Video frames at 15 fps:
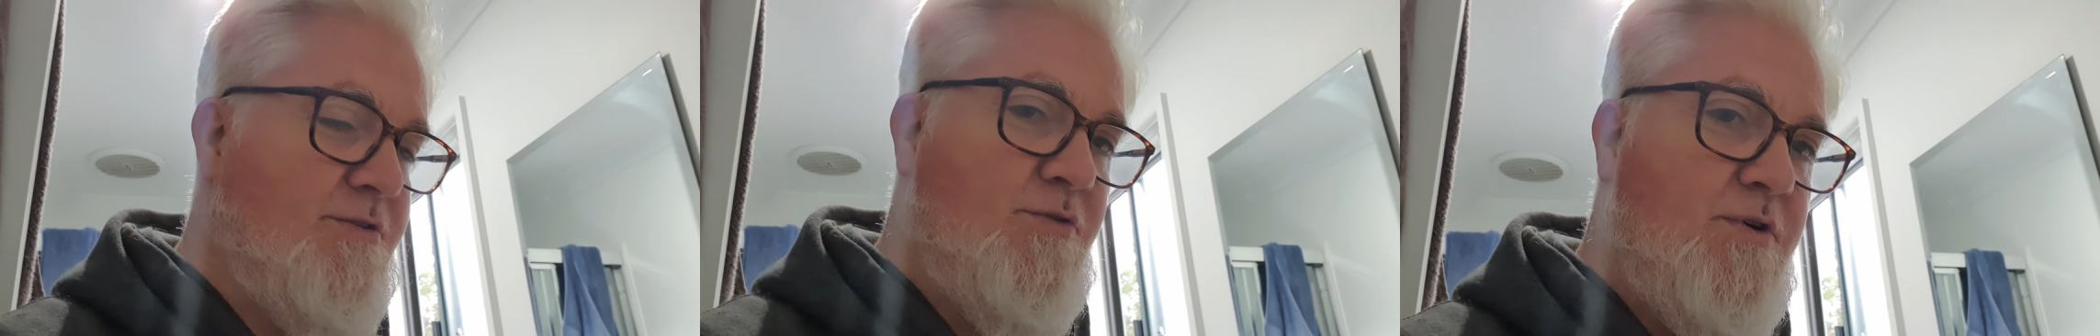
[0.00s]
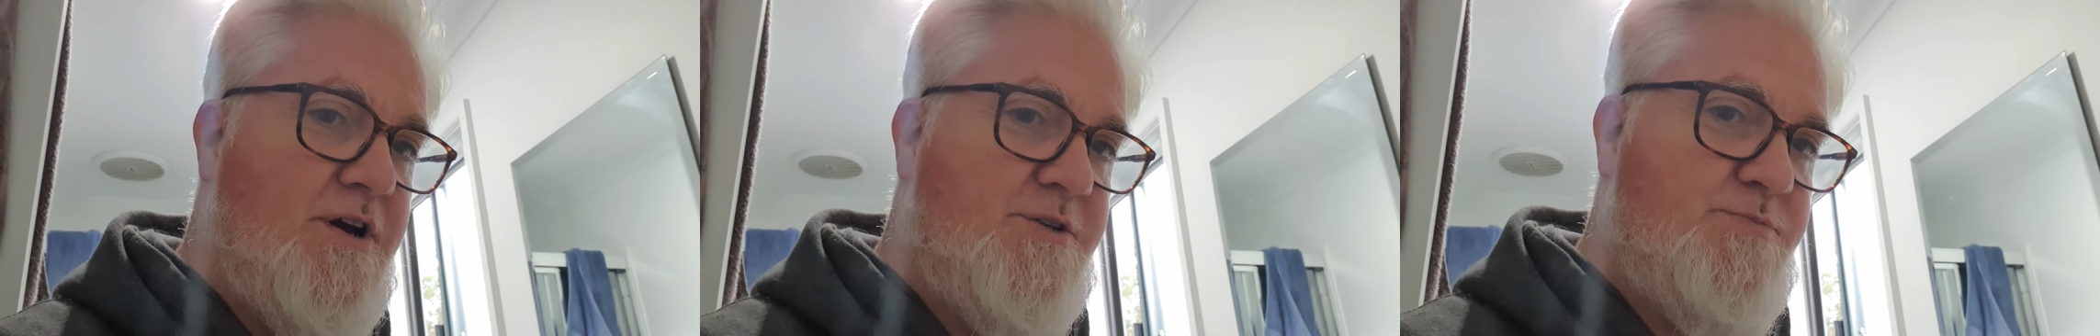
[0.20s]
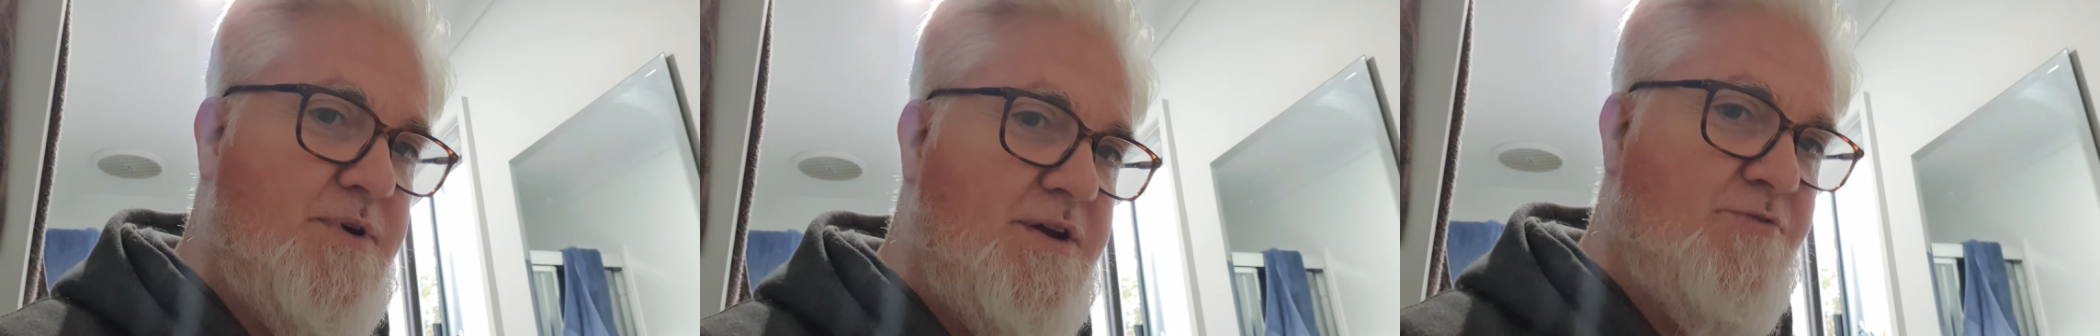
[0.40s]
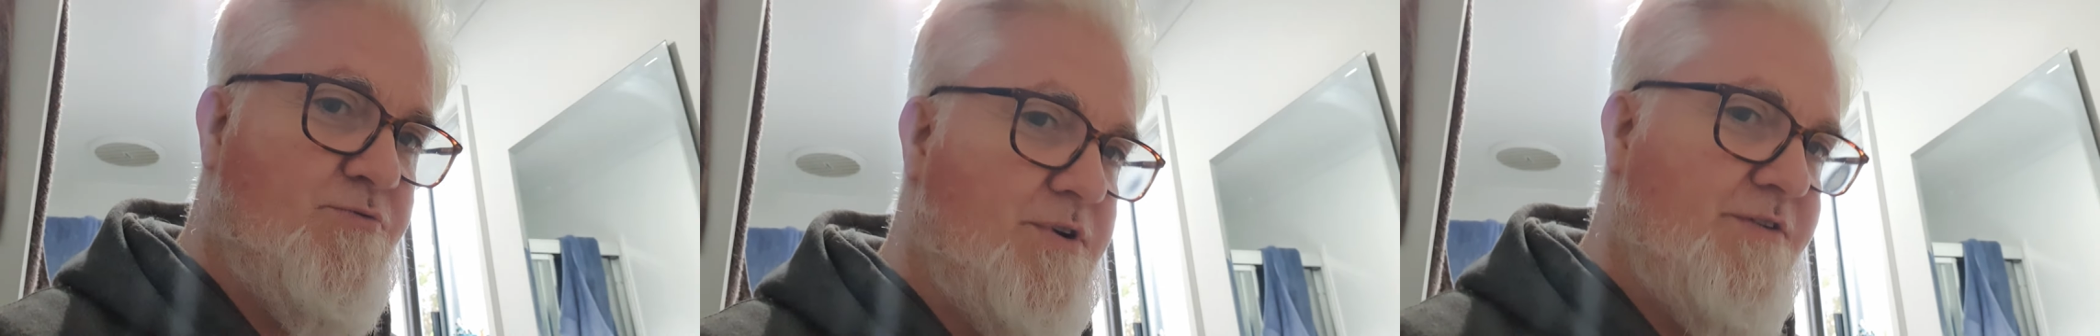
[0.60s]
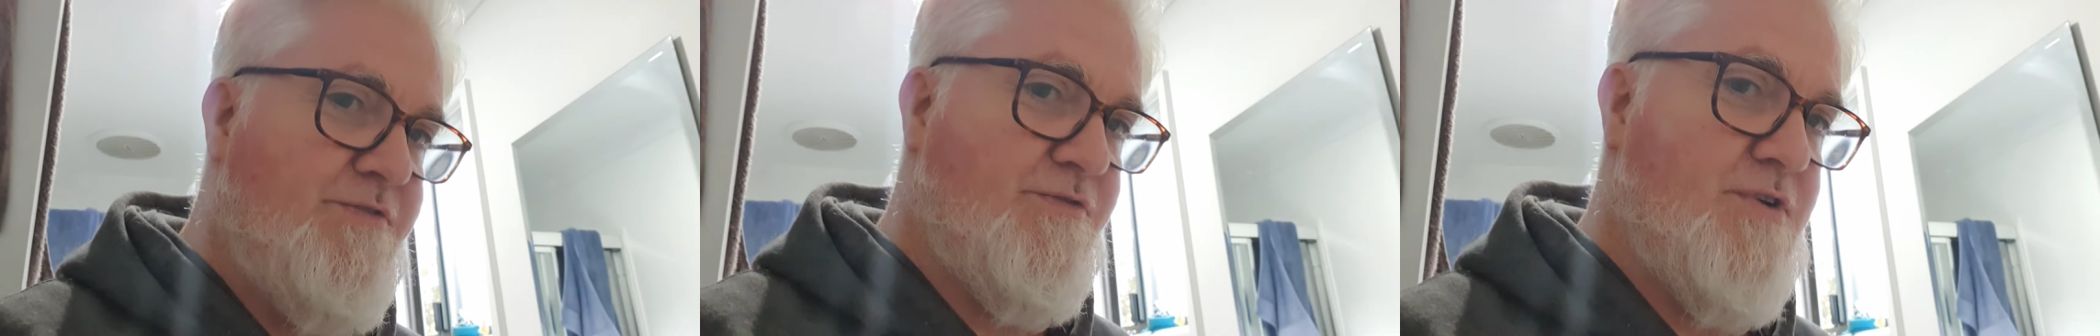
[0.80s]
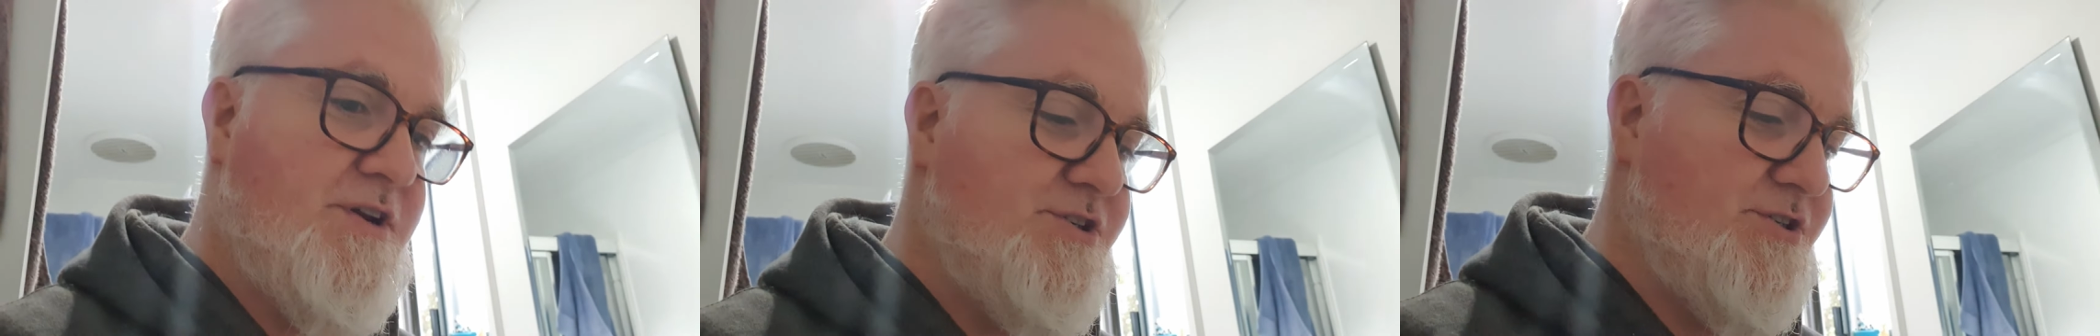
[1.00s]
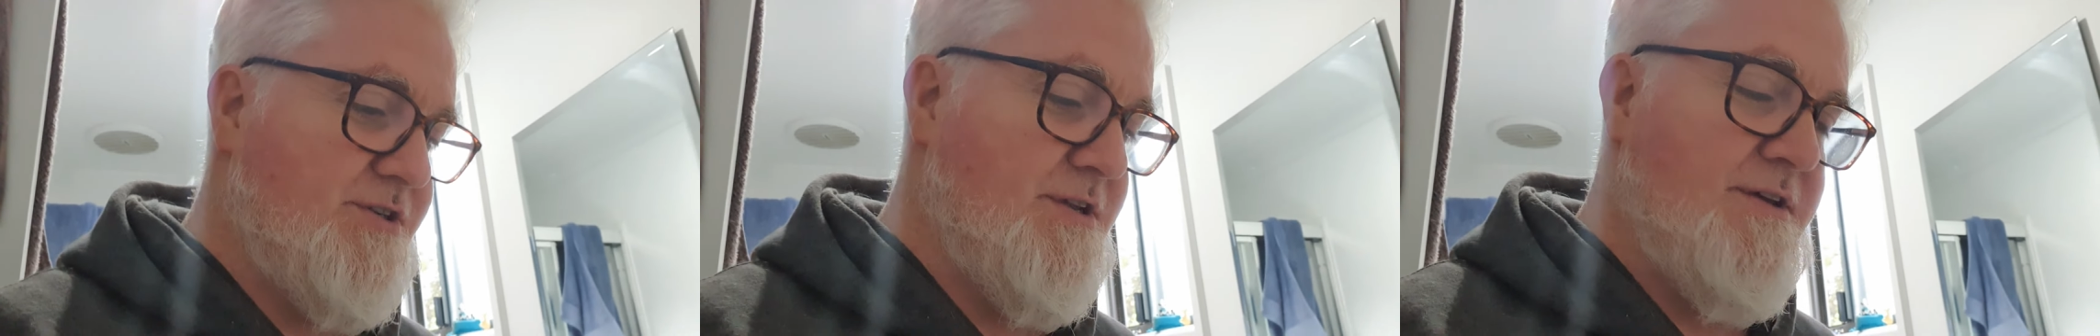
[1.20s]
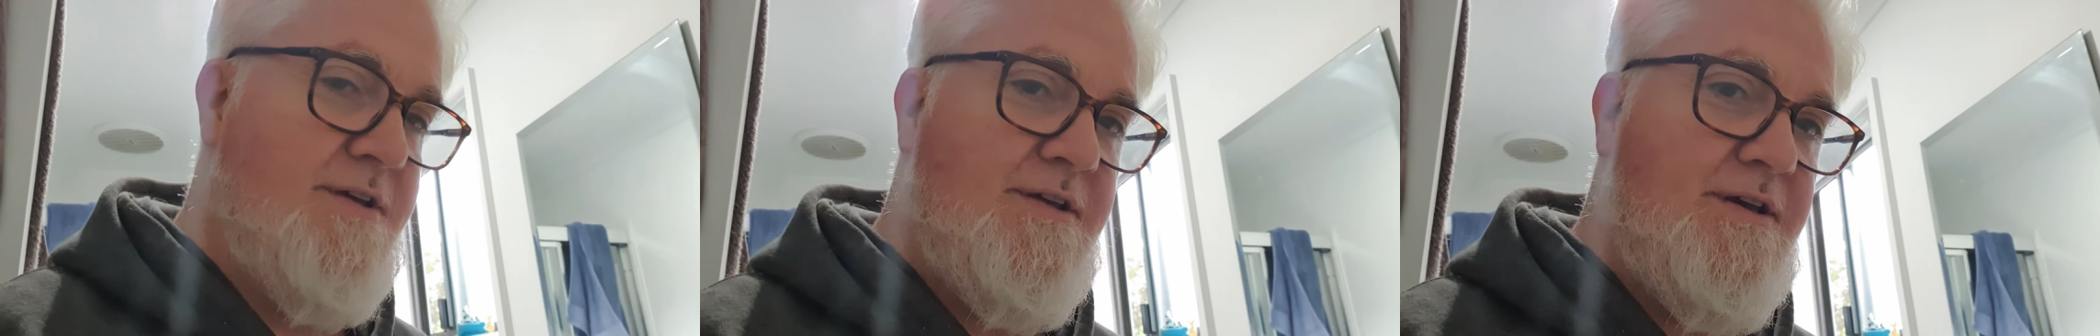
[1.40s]
or has been refreshed,
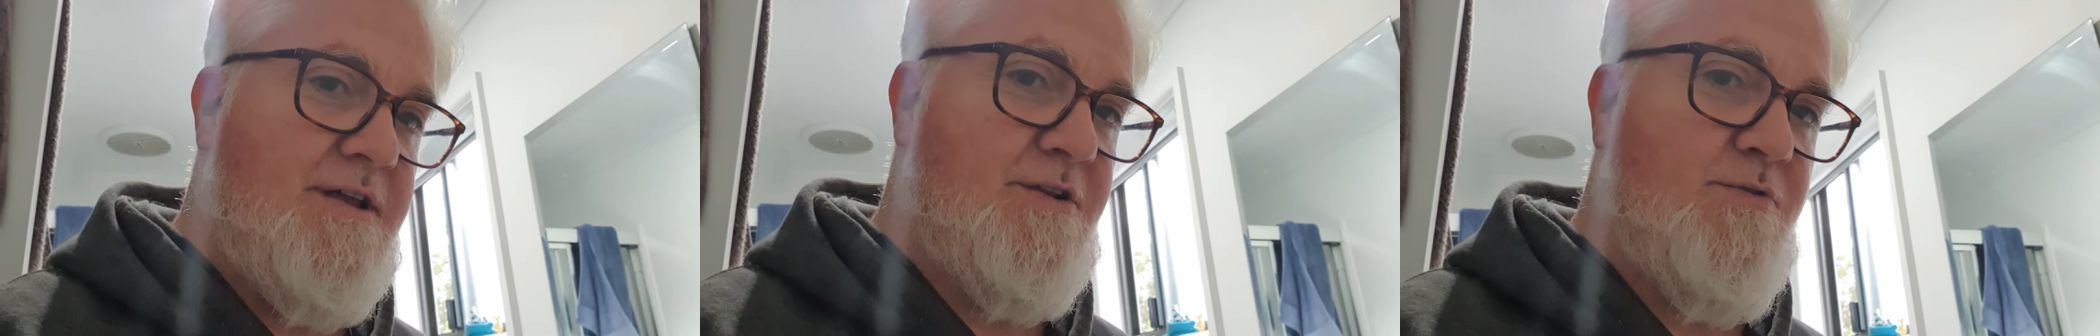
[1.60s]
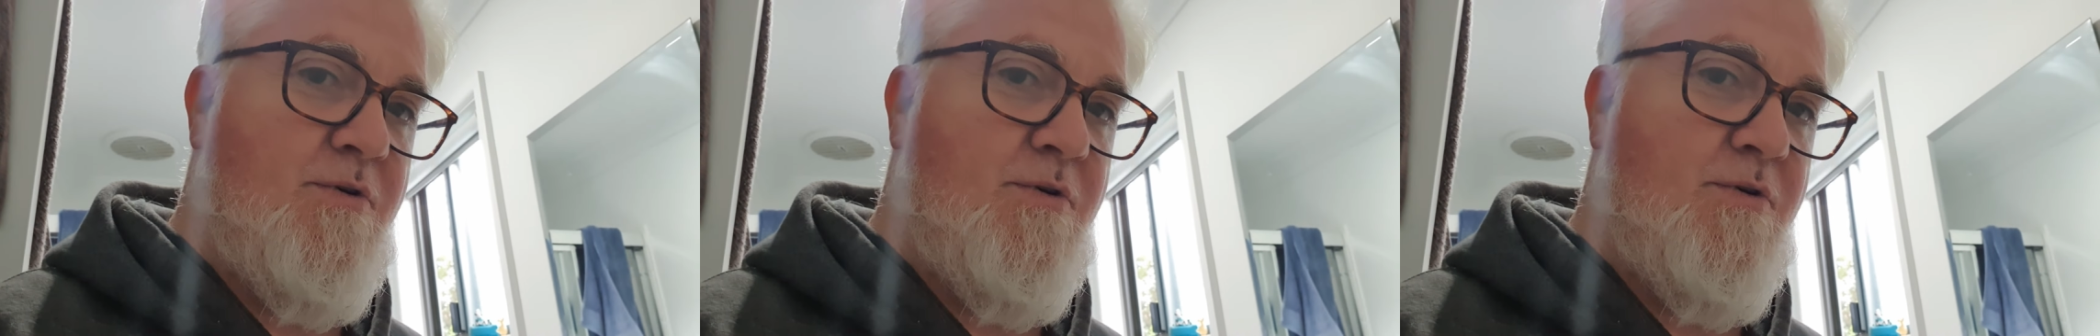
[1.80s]
and